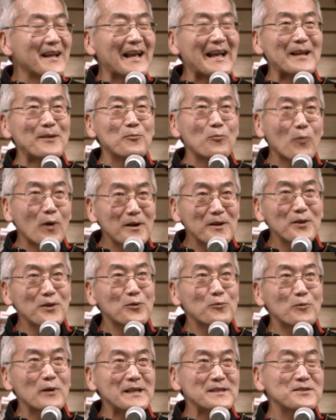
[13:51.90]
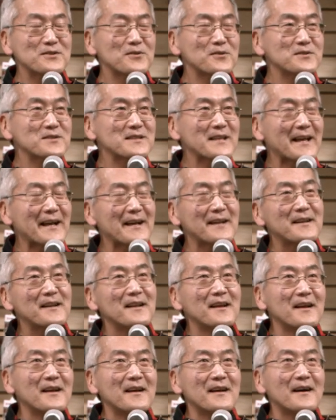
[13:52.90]
and one of the racers that
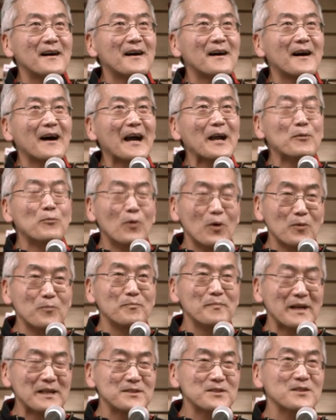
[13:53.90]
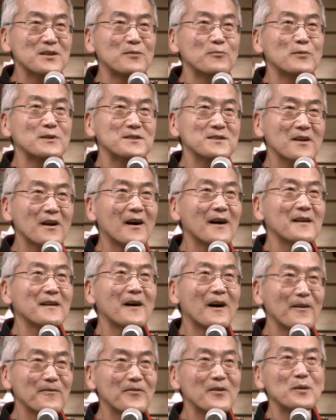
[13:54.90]
uh, I won't mention was caught
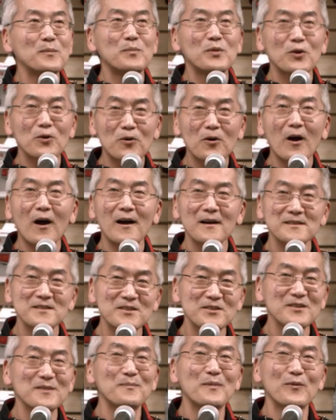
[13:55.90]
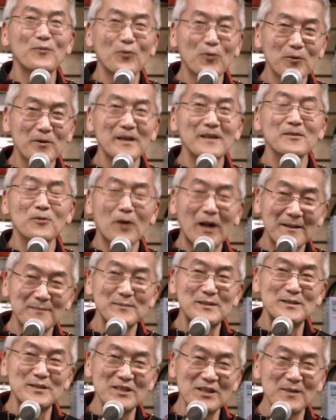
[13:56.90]
huffing pure oxygen before he climbed
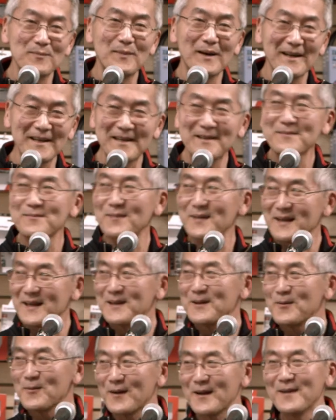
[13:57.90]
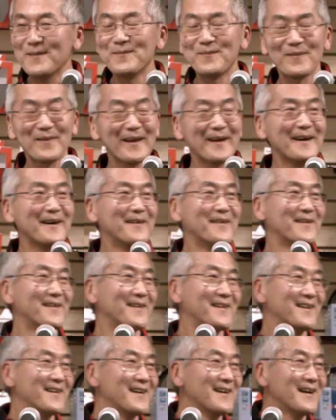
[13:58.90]
into the bike. But anyway,
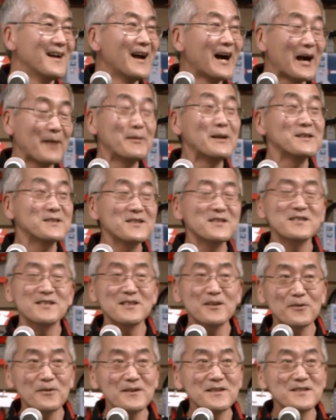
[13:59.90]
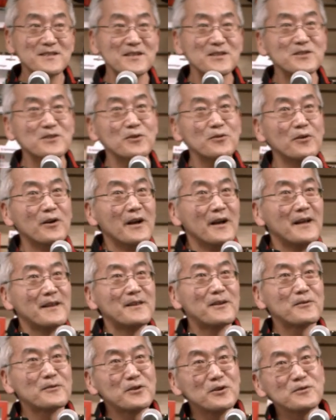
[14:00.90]
yeah. I mean, it's a serious issue.
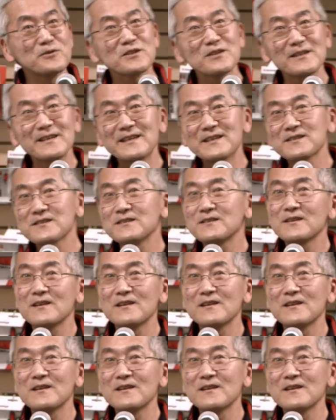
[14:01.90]
There usually isn't